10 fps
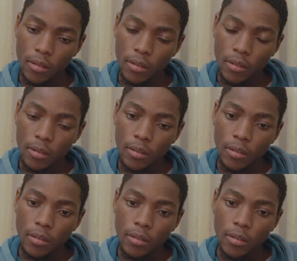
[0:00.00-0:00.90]

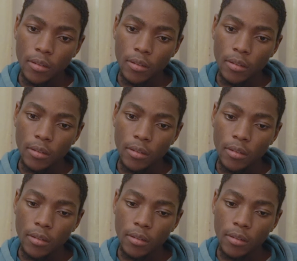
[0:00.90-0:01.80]

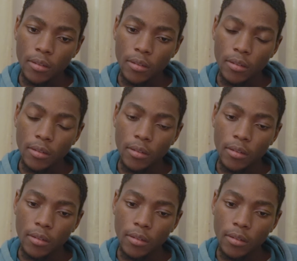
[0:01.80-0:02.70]

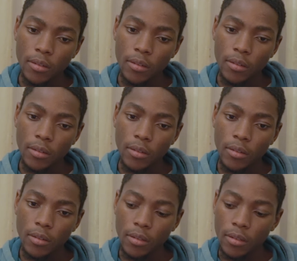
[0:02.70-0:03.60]

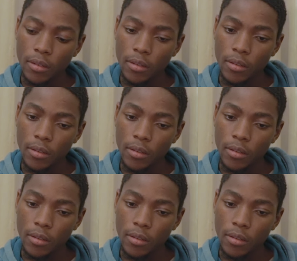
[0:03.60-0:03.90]
[no speech]